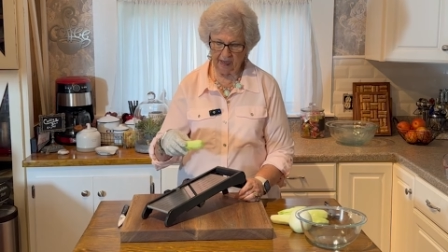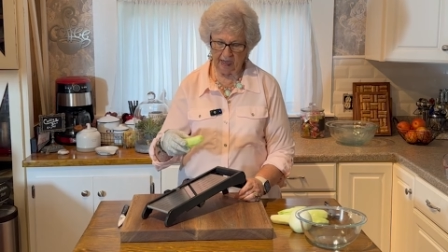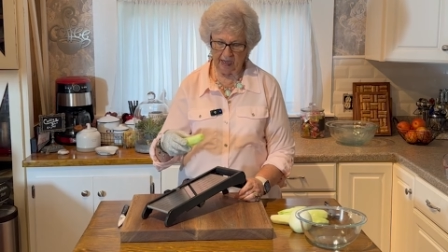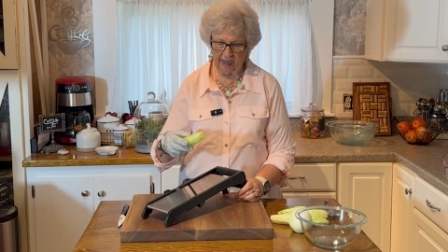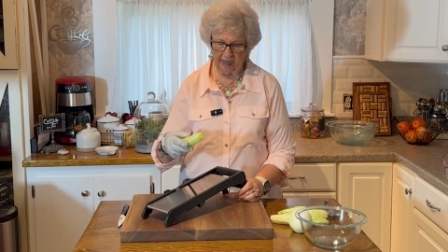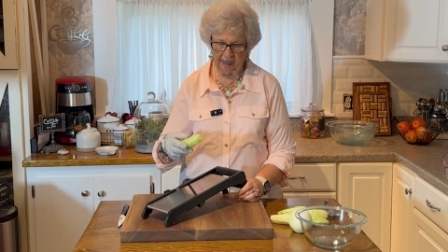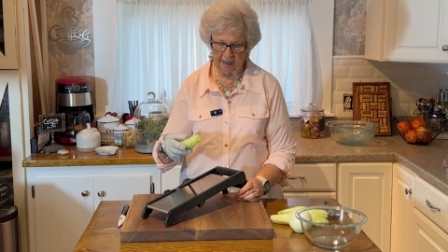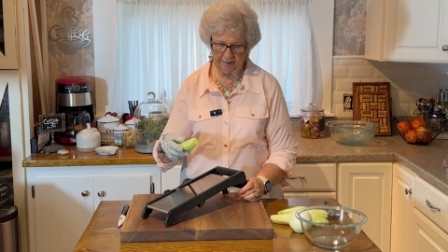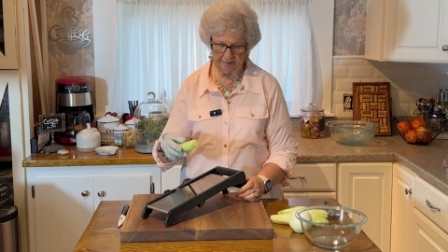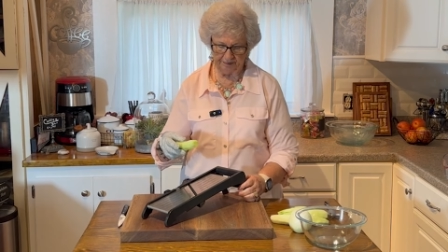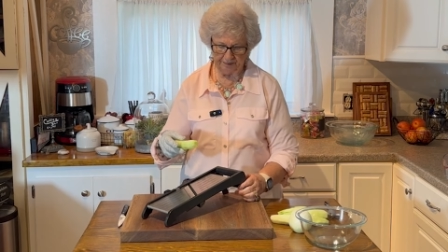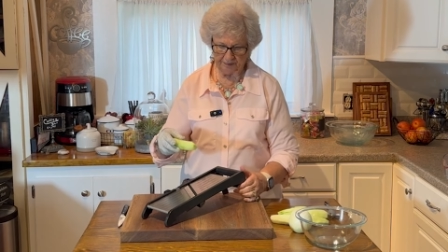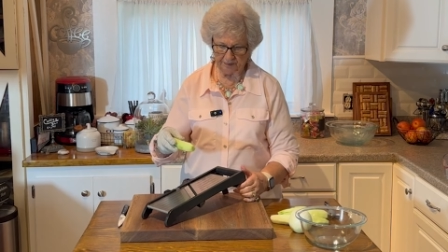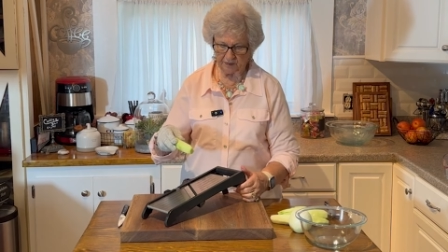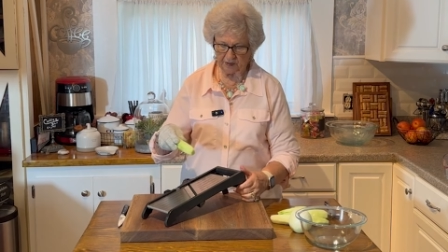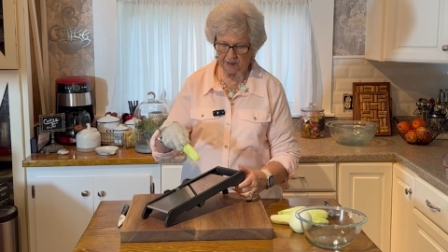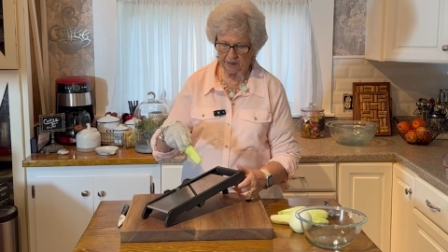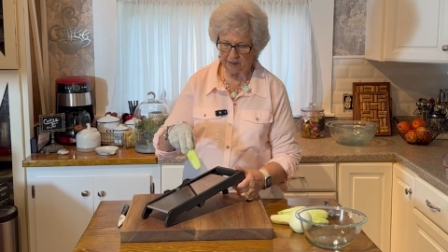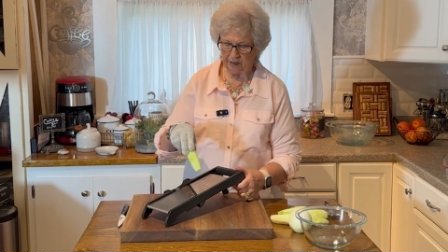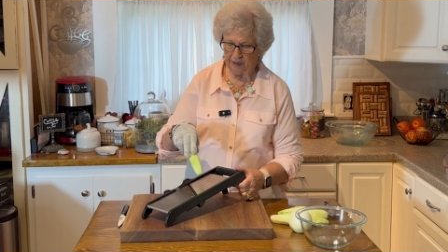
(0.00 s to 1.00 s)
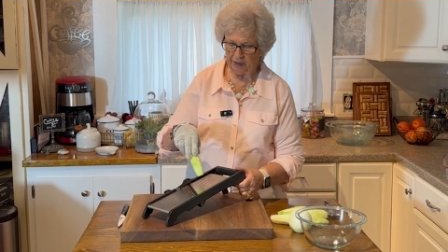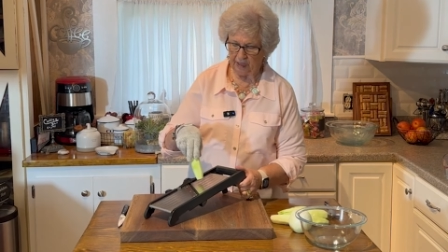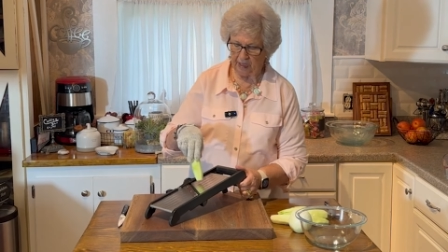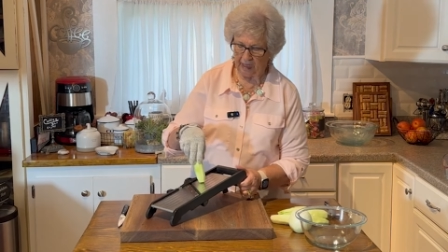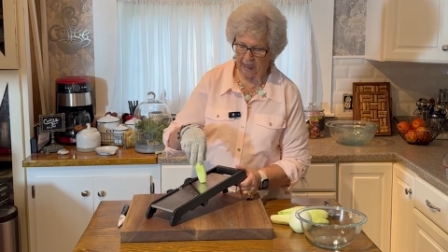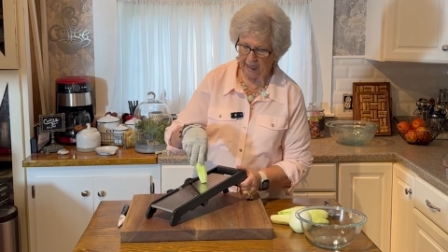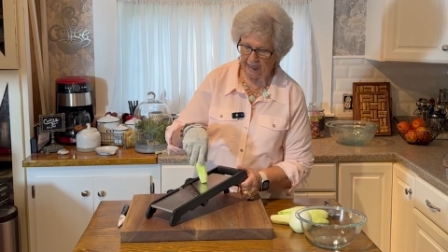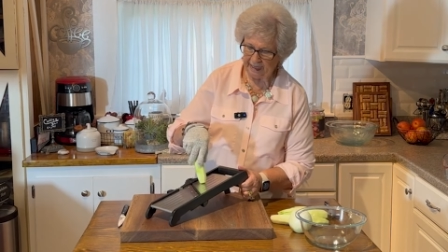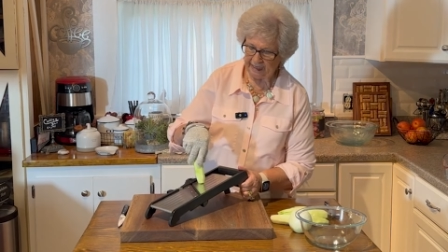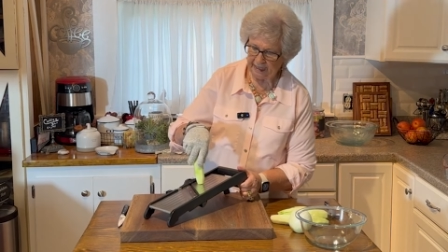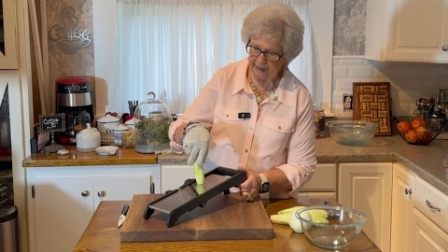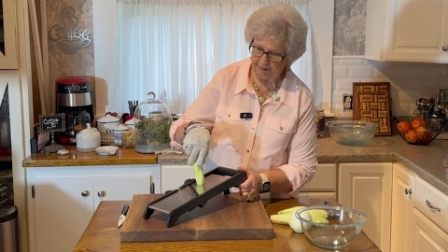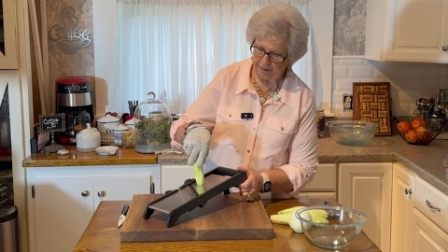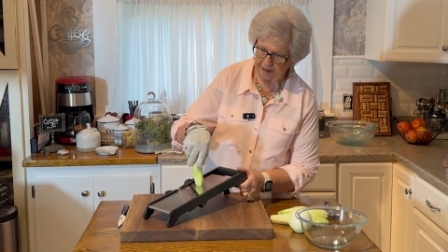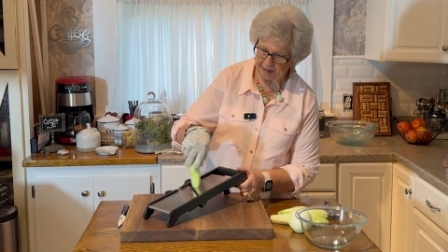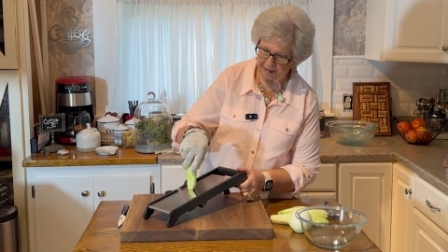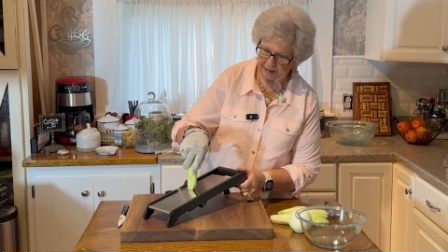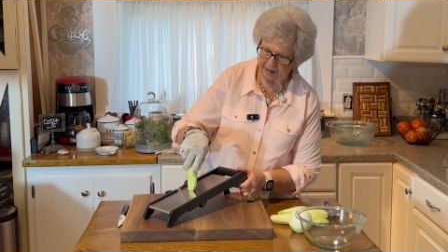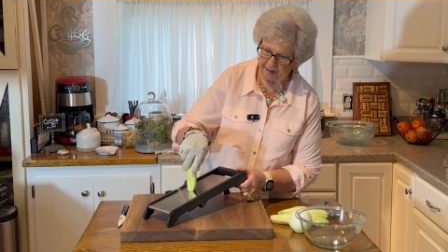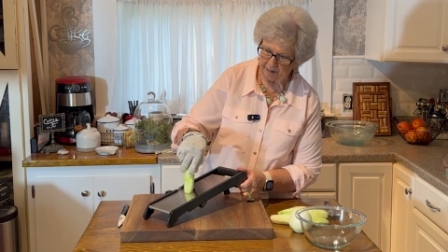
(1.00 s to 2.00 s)
Uh, I keep
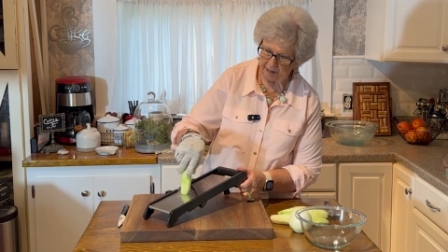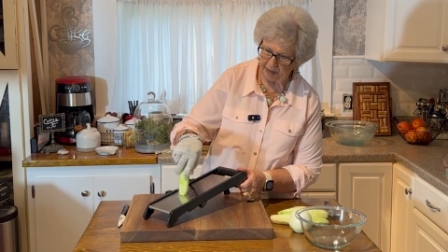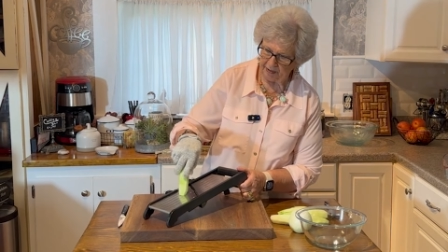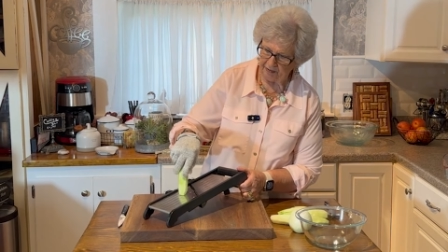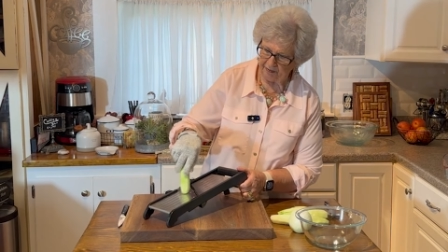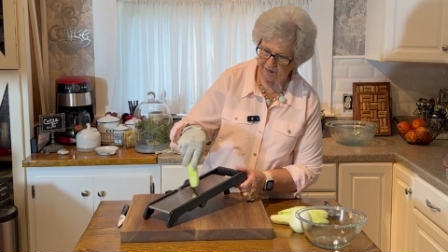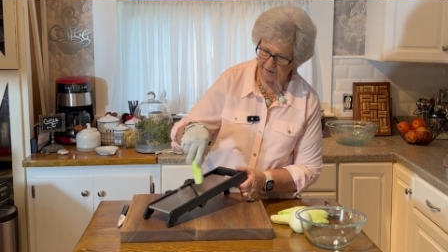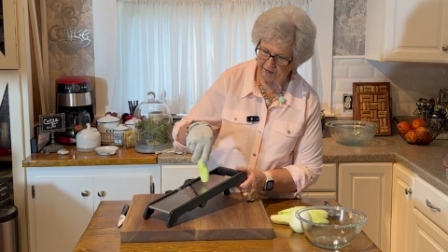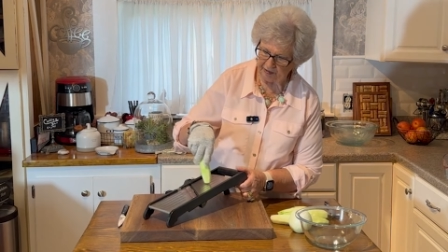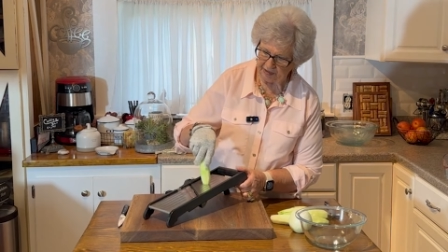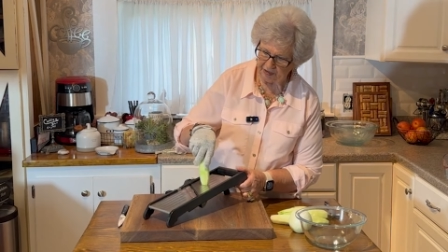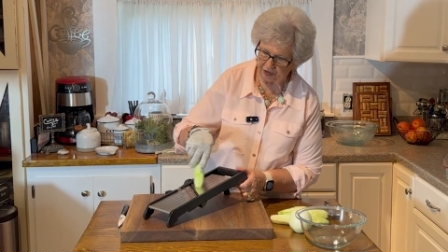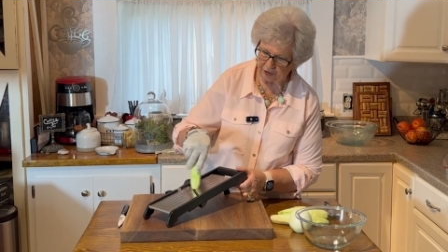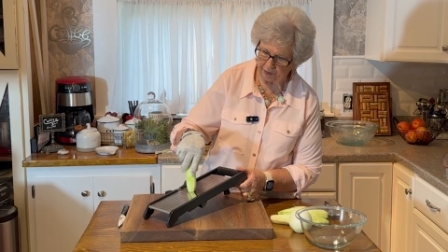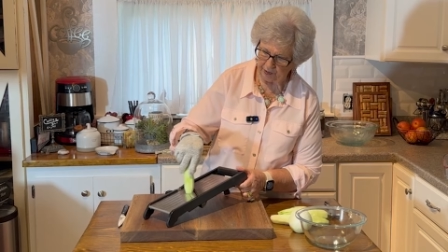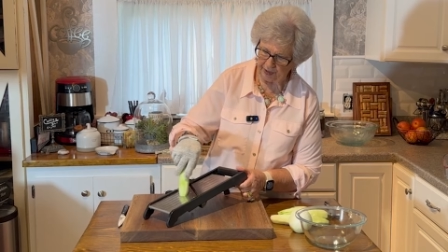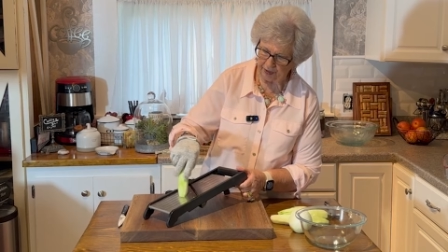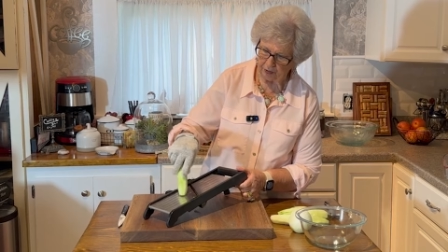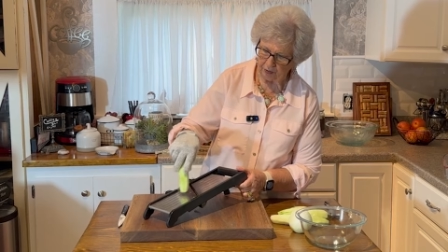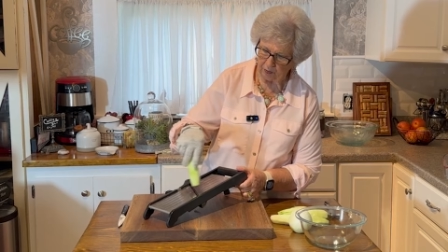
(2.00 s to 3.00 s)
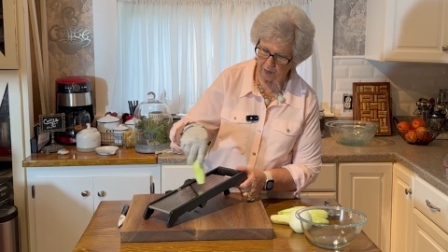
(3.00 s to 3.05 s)
this in my refrigerator.